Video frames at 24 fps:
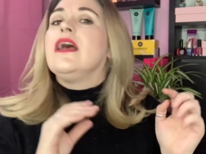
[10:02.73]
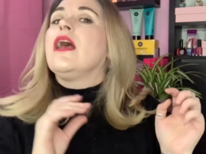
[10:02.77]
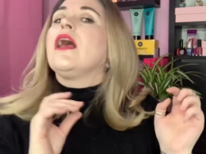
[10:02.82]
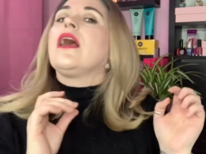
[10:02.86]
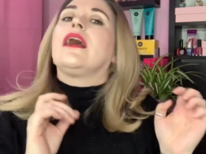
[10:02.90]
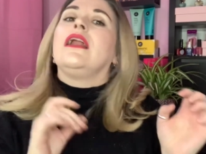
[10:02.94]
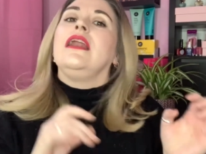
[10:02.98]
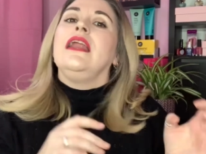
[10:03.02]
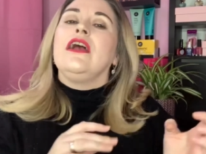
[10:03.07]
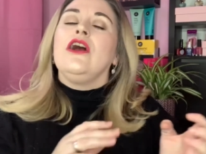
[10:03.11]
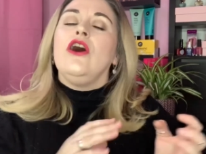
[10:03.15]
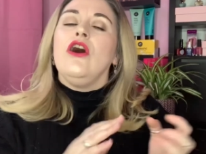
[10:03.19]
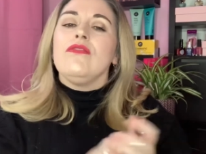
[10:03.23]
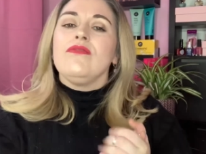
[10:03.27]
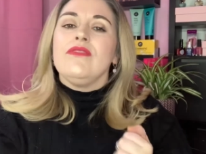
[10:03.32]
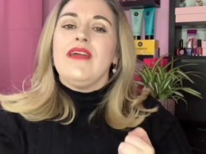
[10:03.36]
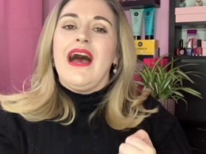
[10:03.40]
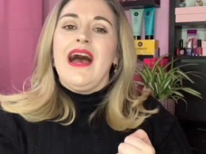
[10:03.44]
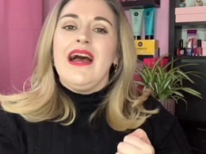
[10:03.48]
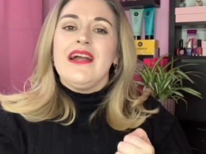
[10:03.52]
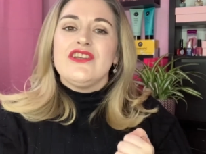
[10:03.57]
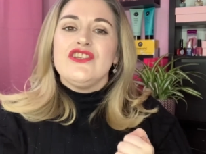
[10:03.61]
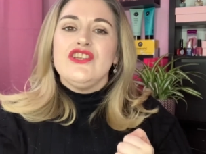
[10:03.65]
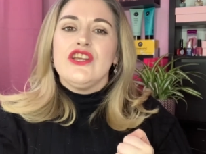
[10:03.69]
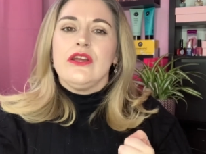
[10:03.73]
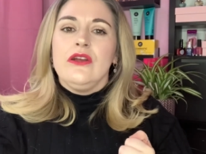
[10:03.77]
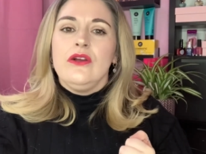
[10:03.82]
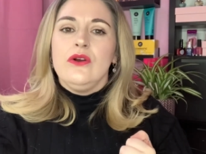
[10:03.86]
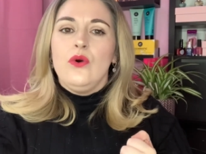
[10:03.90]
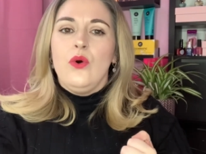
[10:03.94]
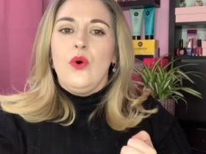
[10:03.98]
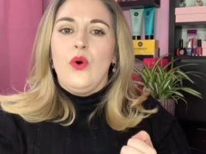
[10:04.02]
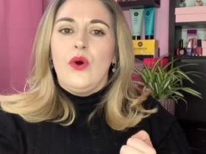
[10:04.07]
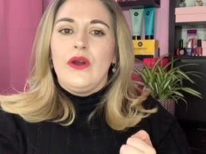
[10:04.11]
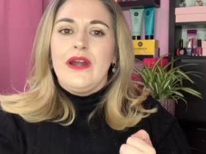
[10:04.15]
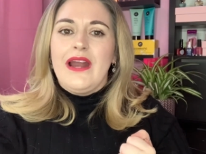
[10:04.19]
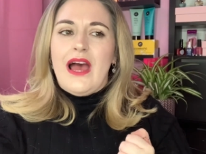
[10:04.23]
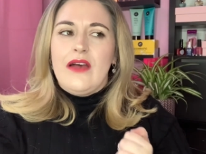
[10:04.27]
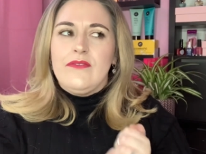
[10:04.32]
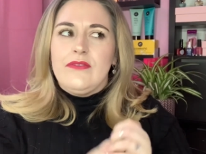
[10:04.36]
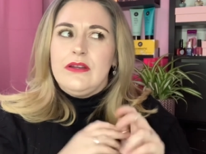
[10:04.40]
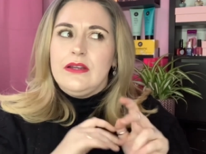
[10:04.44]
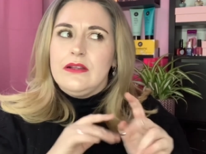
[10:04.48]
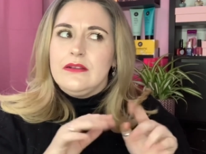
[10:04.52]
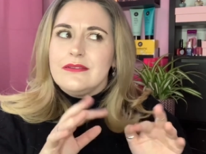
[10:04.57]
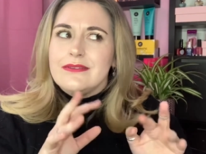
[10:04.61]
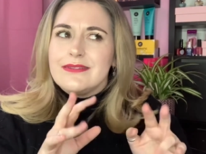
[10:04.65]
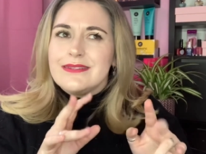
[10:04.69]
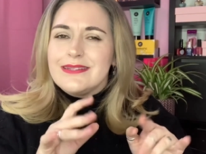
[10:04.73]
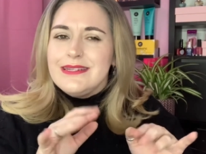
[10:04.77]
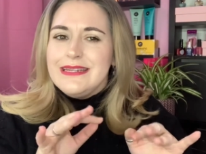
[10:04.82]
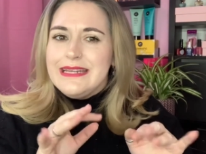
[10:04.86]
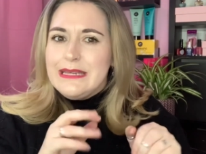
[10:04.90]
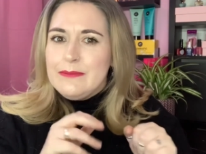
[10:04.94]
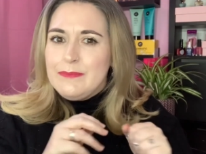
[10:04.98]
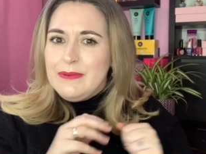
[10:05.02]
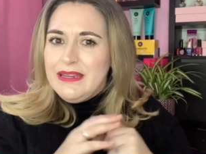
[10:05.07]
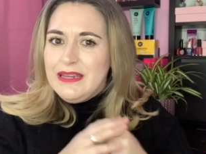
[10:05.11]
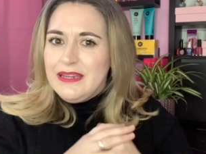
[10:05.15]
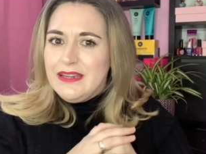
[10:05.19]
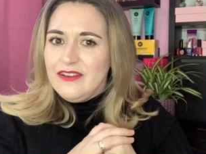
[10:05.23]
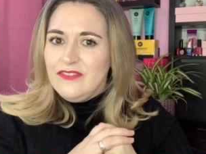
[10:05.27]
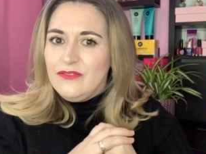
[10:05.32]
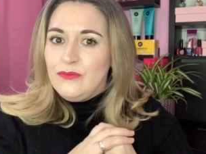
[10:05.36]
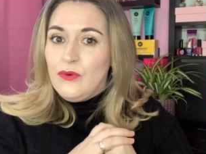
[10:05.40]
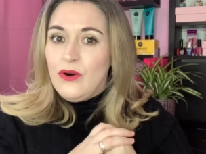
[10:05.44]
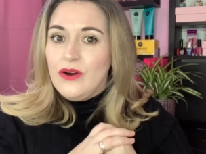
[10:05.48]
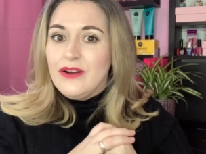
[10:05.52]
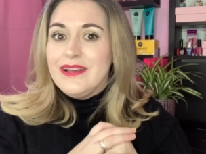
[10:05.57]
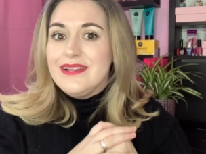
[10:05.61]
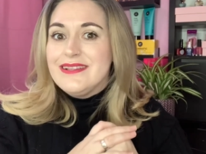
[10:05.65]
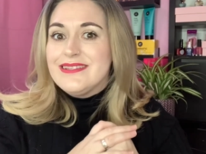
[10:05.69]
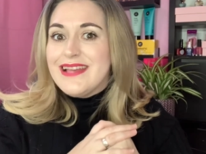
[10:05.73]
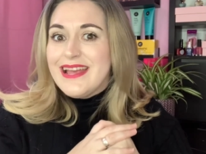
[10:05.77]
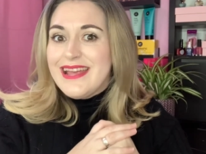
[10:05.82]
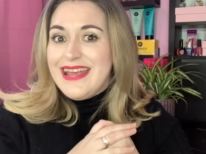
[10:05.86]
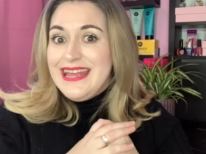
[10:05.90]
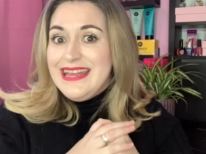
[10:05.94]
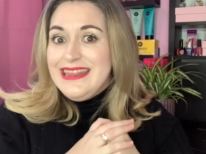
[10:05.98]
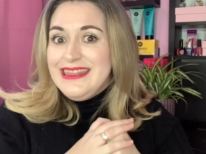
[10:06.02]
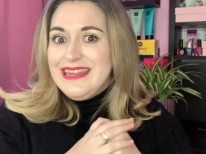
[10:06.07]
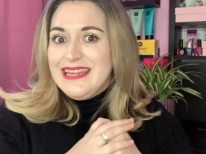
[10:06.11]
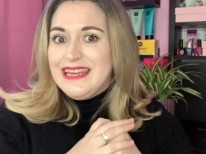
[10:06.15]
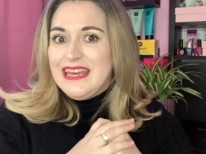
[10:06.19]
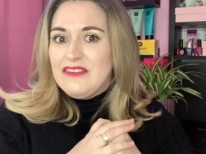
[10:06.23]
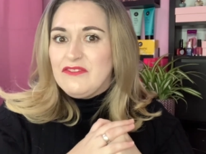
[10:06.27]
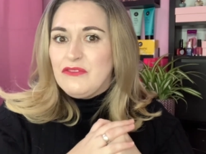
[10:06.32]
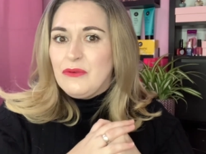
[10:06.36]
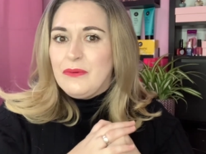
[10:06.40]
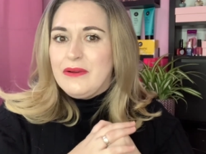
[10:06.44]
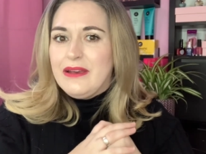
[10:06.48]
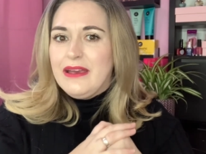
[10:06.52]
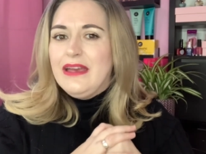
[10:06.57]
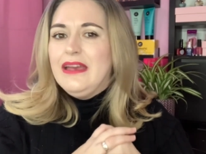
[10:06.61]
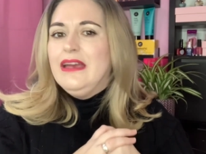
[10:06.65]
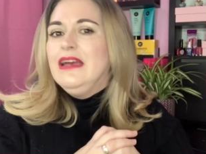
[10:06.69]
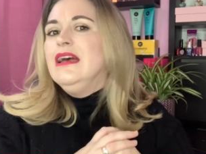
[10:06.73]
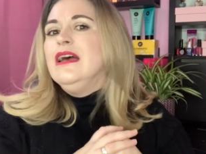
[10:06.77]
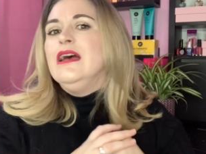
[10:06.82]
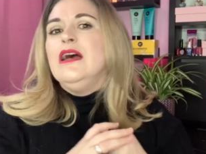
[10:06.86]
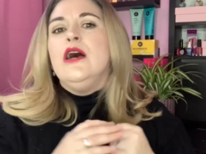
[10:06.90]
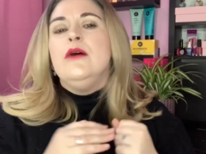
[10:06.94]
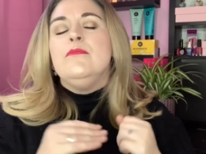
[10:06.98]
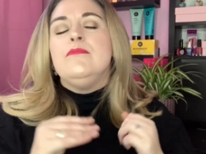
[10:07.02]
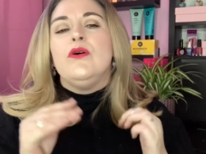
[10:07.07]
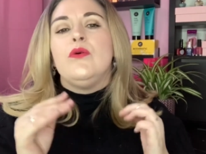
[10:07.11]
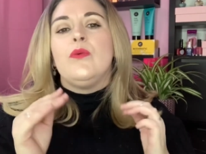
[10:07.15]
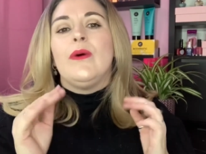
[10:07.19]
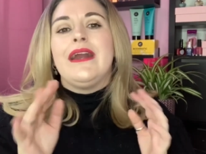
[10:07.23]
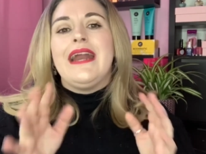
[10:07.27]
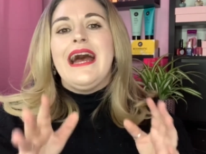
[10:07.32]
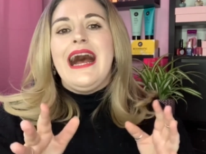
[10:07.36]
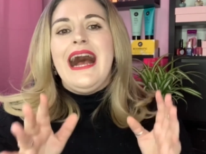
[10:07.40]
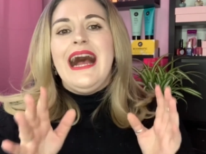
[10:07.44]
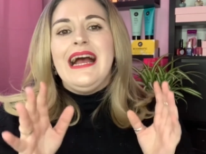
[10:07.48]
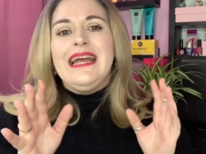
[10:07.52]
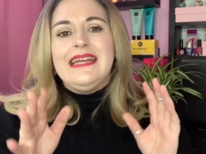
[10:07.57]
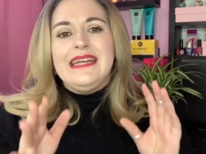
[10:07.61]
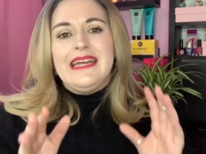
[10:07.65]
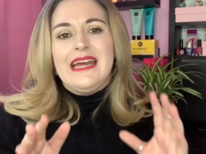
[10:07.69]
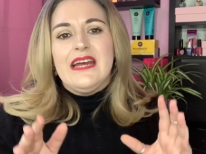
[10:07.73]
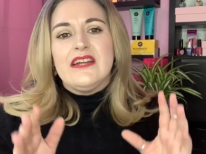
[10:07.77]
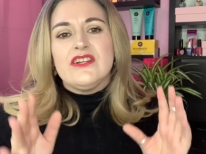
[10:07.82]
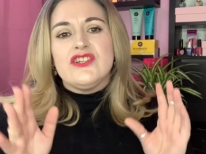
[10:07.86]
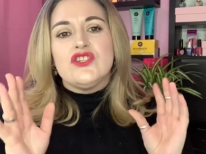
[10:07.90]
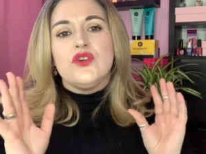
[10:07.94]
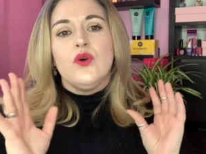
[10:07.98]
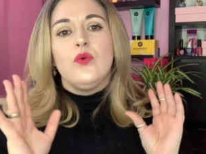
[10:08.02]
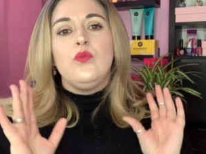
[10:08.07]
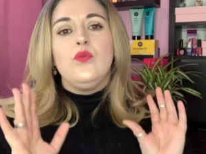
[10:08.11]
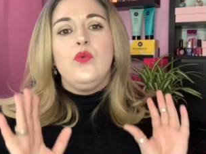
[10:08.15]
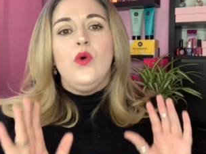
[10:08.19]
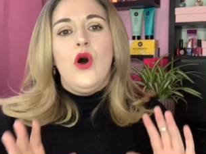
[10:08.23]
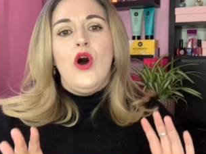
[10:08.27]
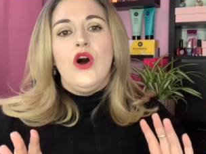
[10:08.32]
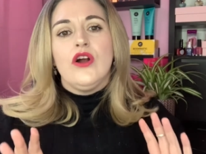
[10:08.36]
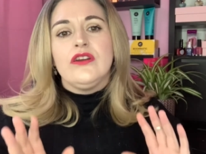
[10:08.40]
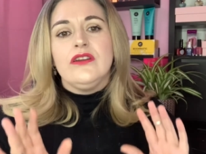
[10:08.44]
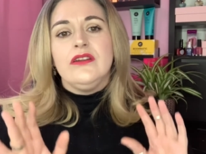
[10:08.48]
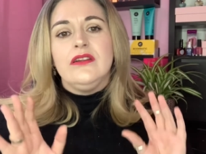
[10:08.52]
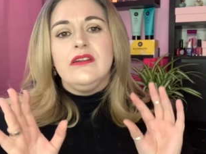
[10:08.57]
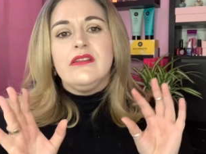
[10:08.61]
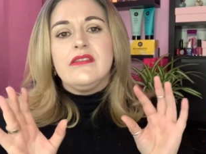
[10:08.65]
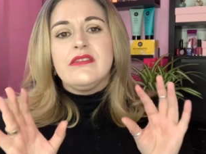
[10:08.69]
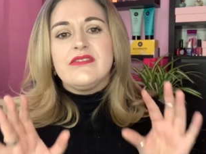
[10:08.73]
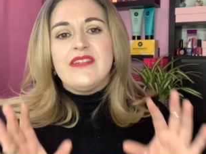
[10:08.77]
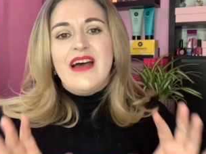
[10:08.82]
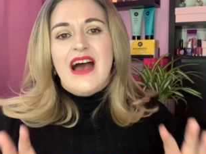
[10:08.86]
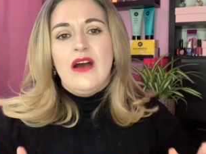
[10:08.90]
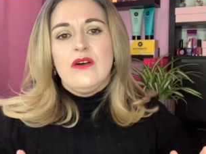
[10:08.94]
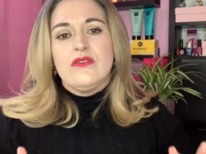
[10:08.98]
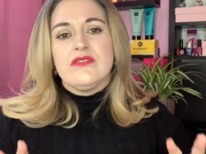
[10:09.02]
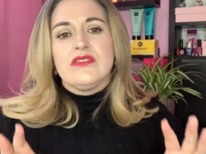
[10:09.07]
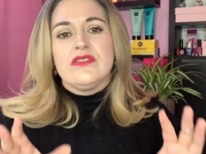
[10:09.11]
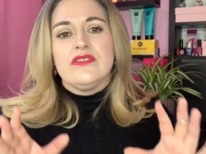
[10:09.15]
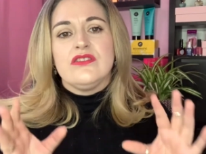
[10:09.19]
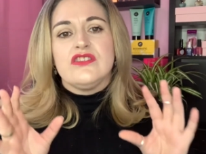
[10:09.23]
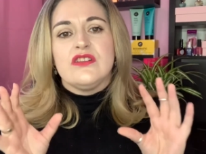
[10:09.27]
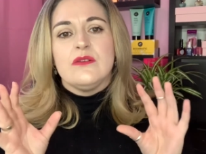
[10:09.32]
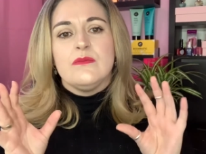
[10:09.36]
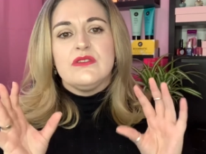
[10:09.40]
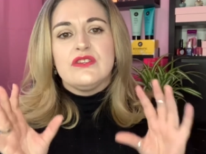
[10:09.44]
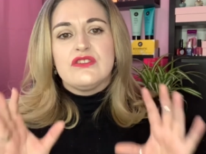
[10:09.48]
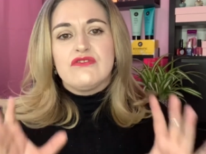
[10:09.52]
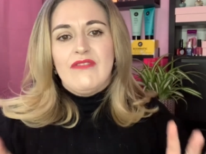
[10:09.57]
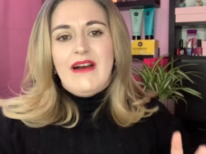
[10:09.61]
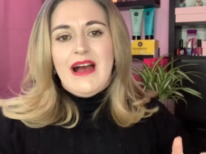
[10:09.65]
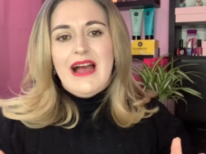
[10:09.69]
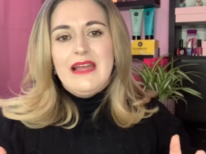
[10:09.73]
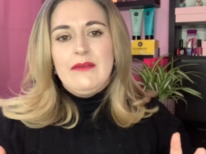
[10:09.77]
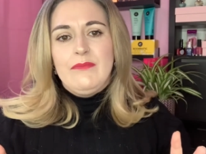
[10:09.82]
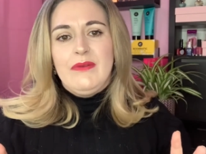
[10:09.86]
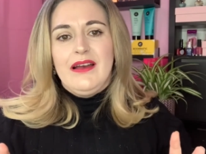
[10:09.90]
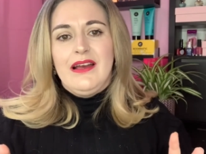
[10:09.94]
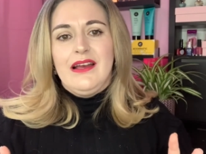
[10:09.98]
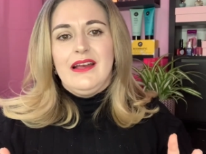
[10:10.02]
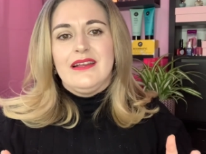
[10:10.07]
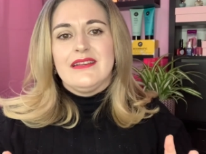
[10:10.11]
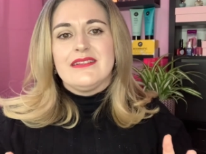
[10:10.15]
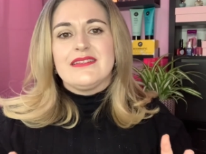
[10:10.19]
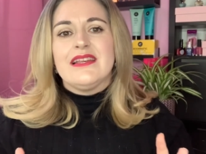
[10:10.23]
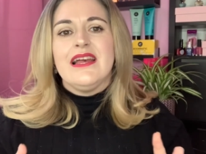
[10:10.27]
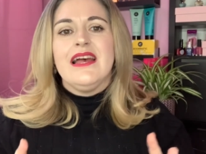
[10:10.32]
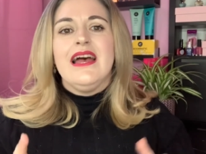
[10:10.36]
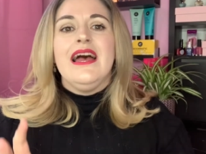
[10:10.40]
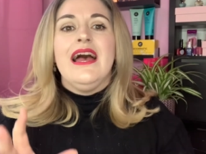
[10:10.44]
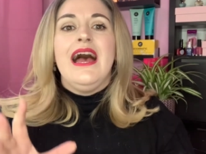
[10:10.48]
click on that you can go and have a little sneak peek at what is in the giveaway but when I get to 1000 subscribers